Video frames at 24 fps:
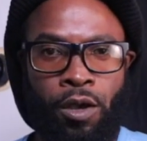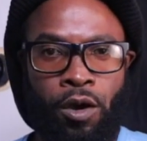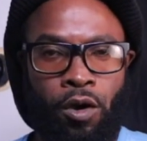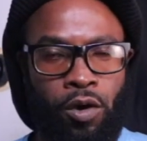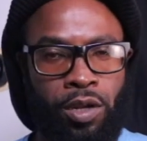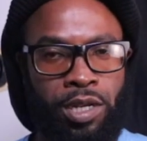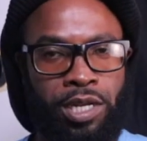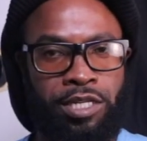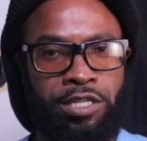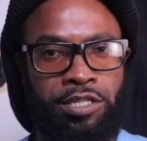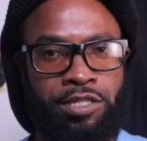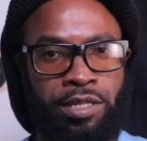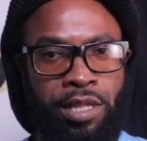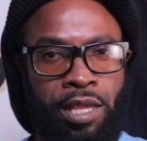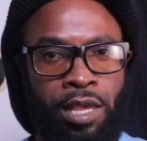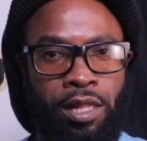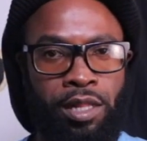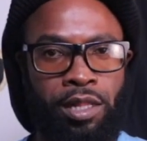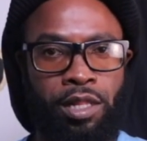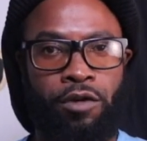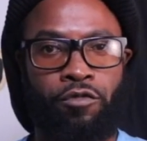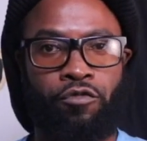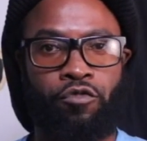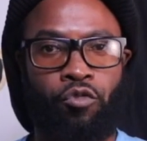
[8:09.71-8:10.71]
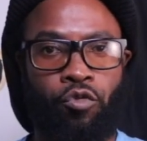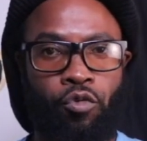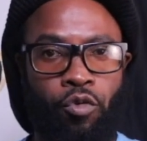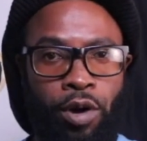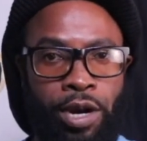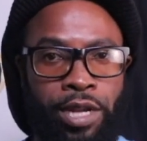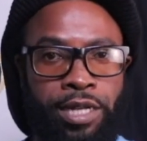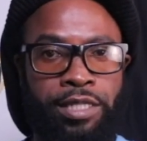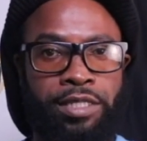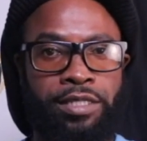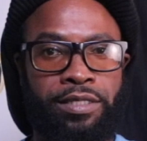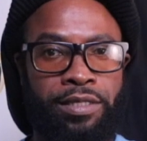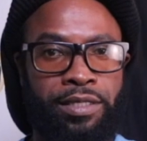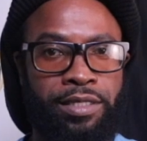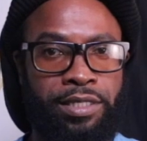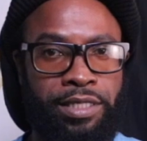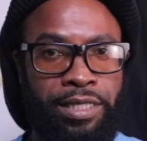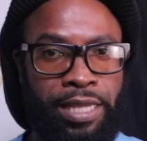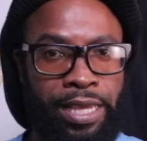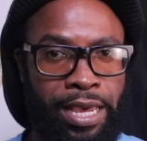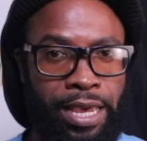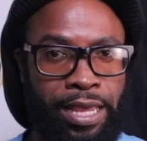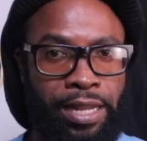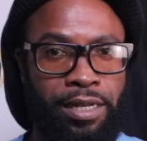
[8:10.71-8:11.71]
on a scale of 1 to
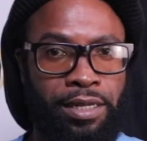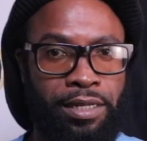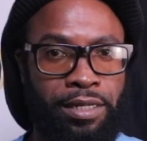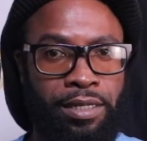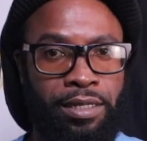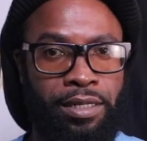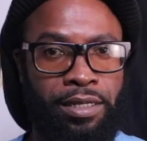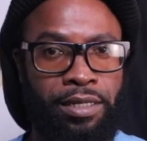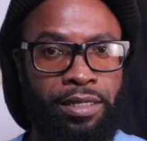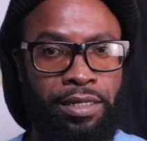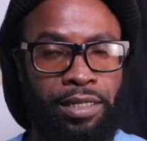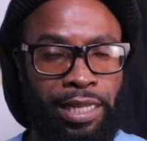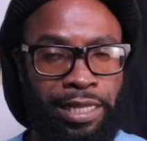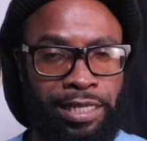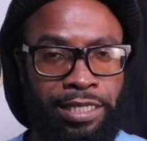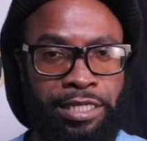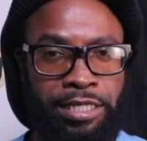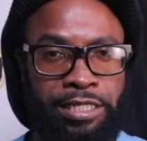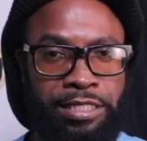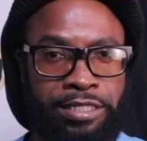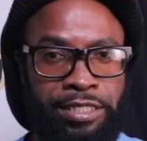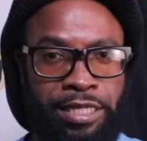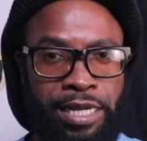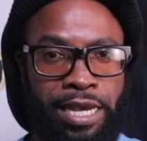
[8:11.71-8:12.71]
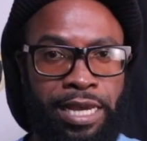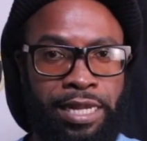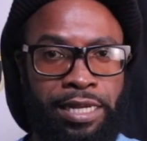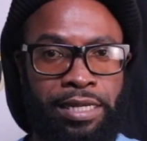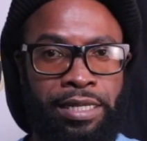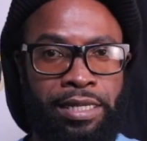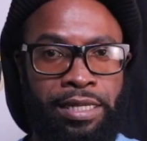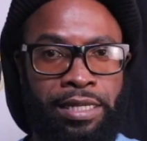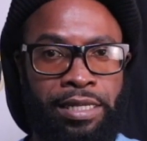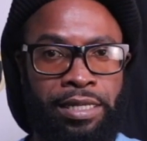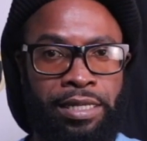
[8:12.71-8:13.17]
10, like he said,